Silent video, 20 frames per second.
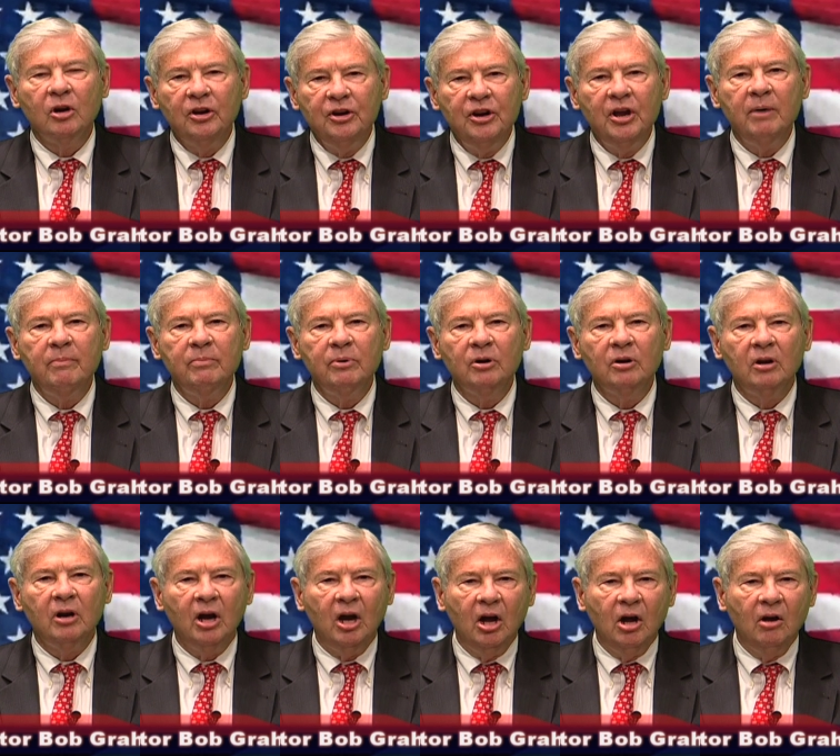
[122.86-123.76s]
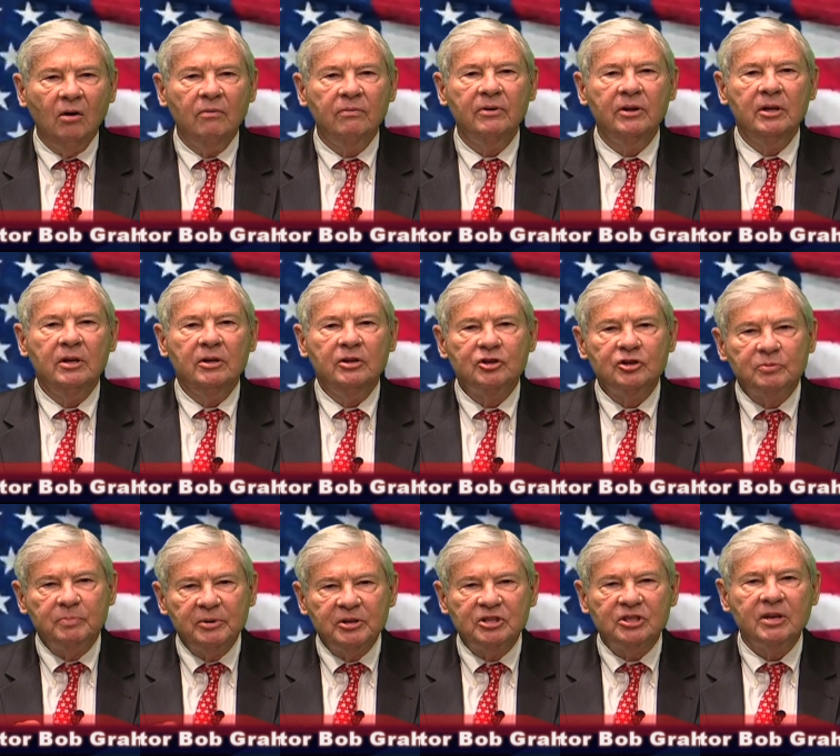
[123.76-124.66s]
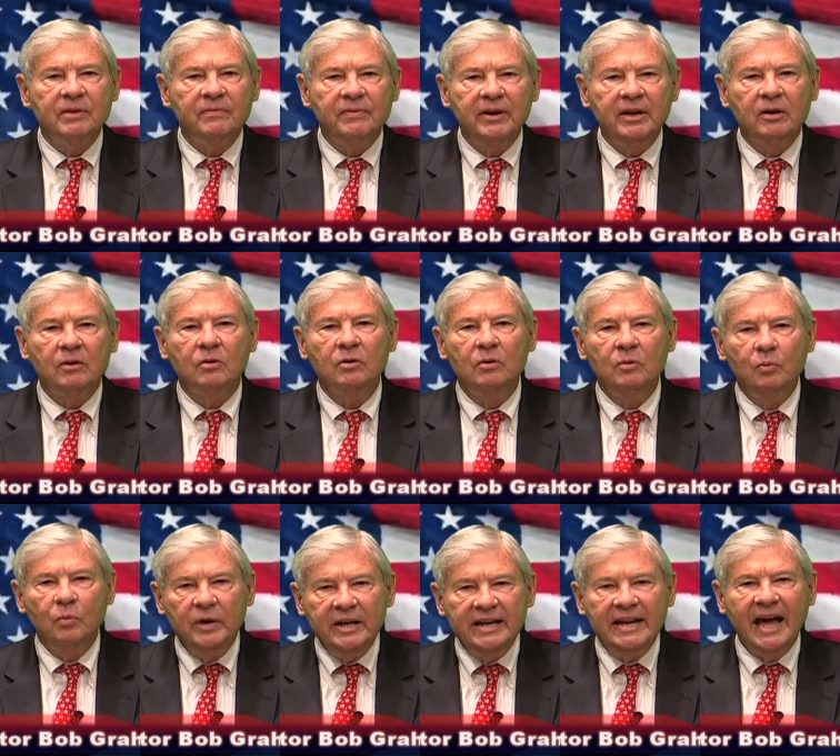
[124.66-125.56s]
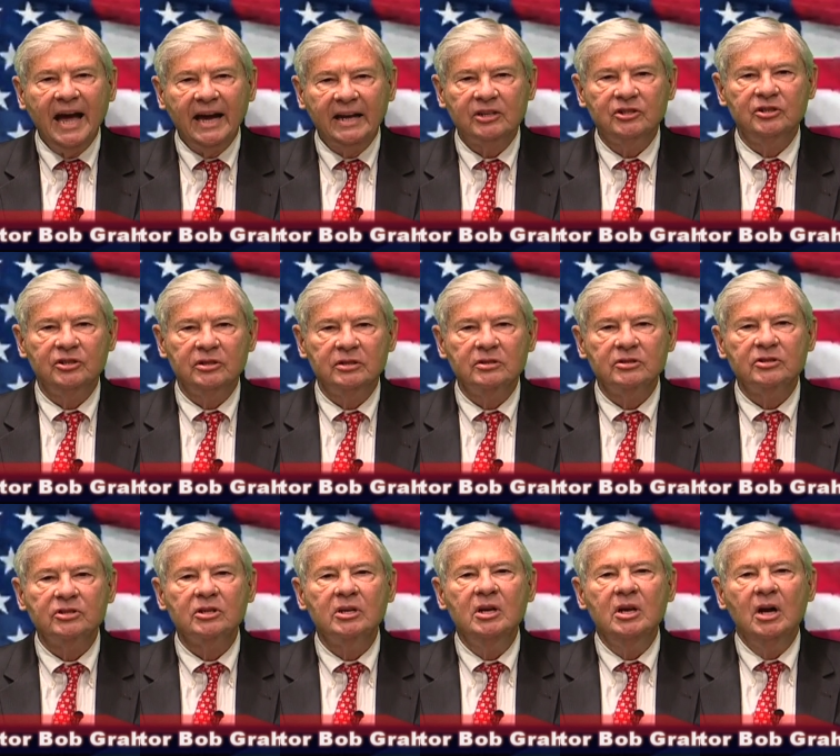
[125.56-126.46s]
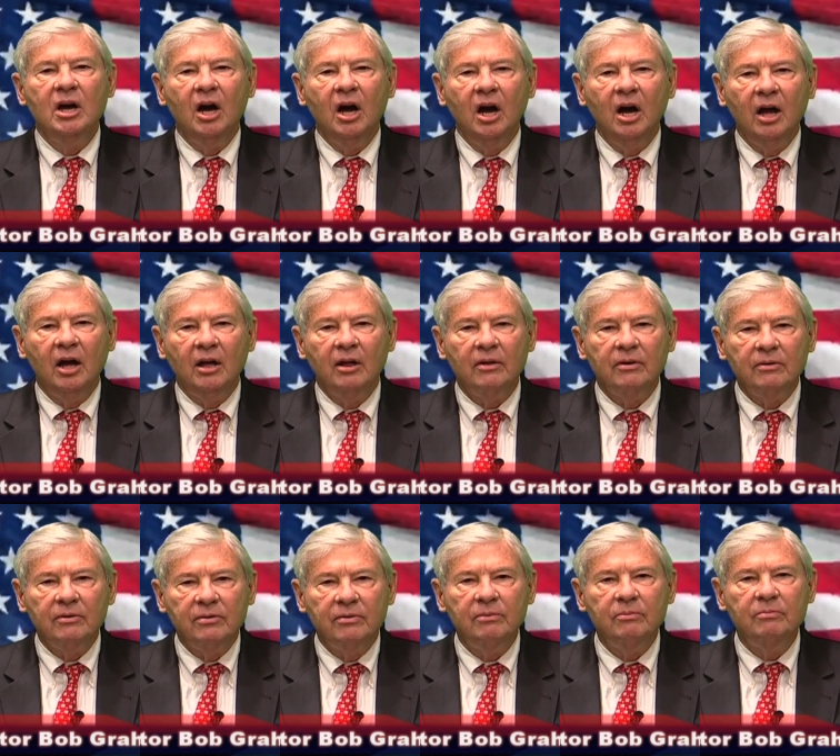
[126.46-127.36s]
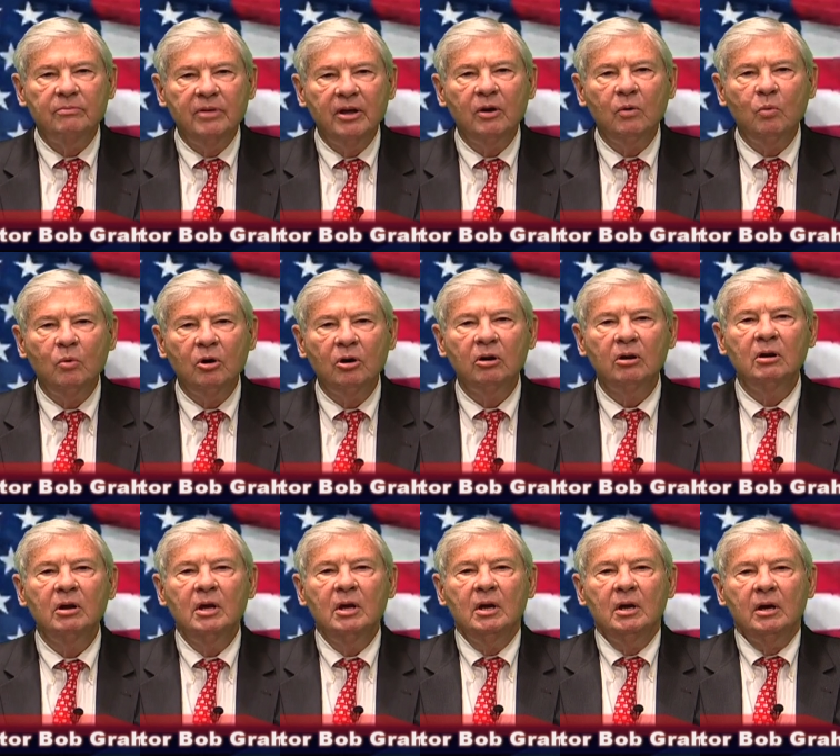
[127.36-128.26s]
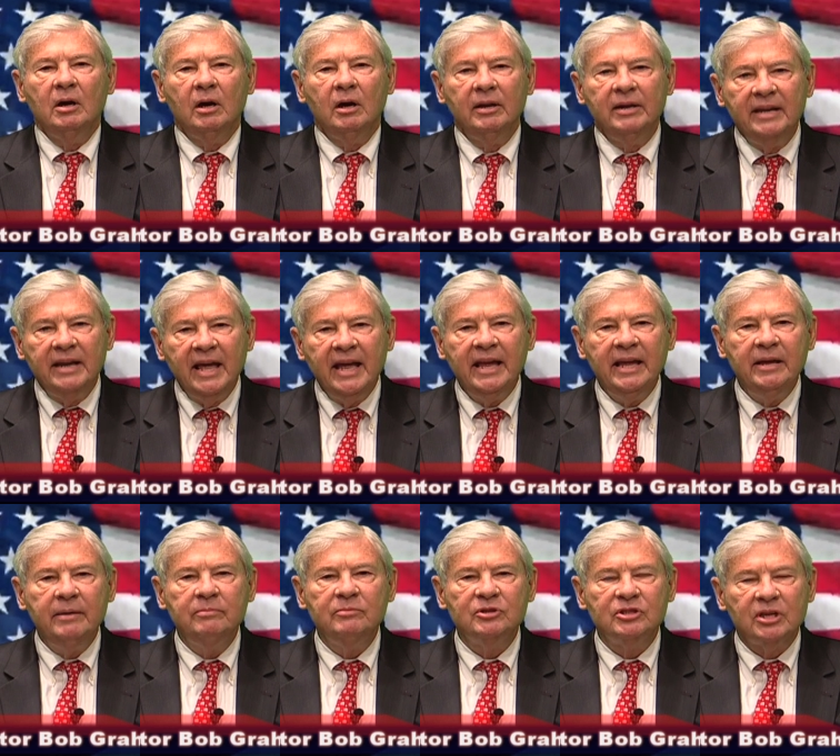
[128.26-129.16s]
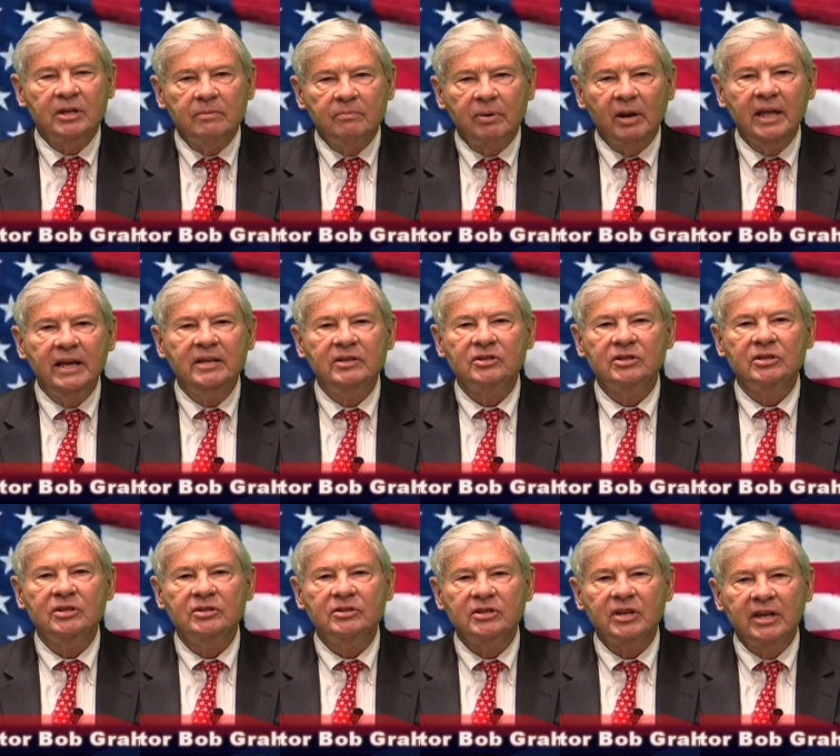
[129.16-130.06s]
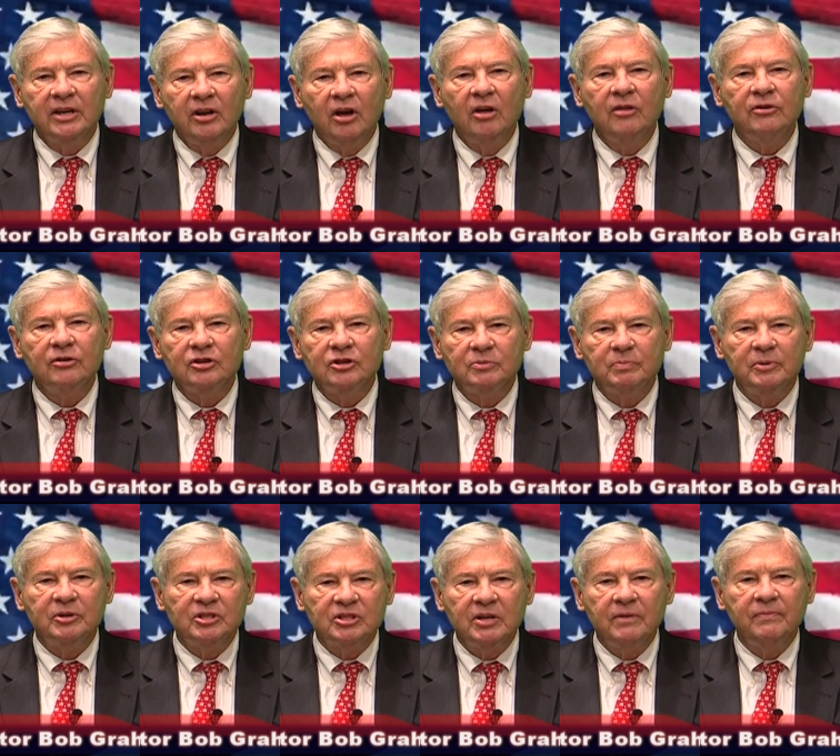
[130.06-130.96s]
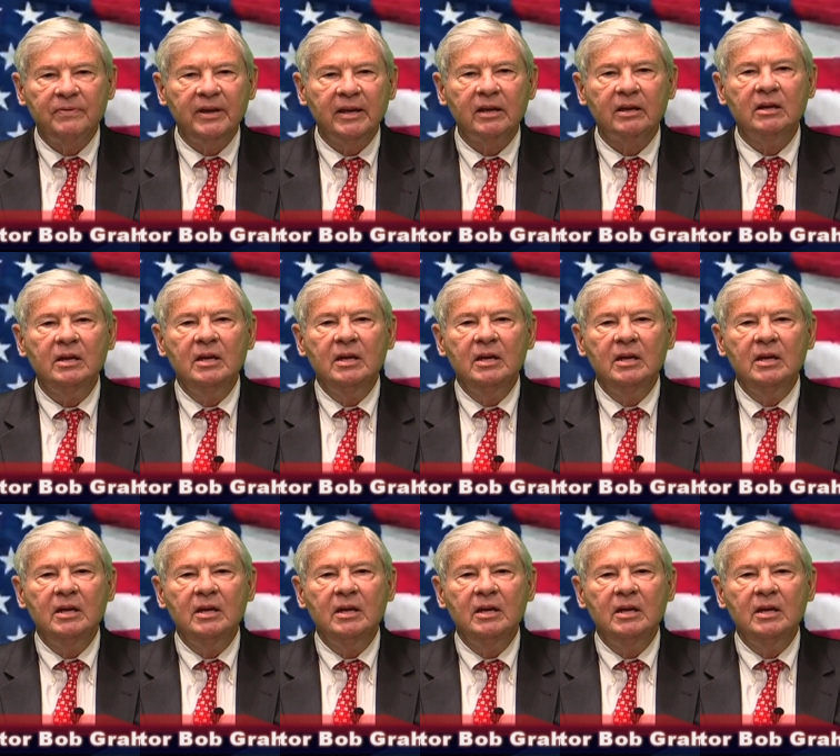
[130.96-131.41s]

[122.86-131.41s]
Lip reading: a number of specific redactions. There were names and places and other specific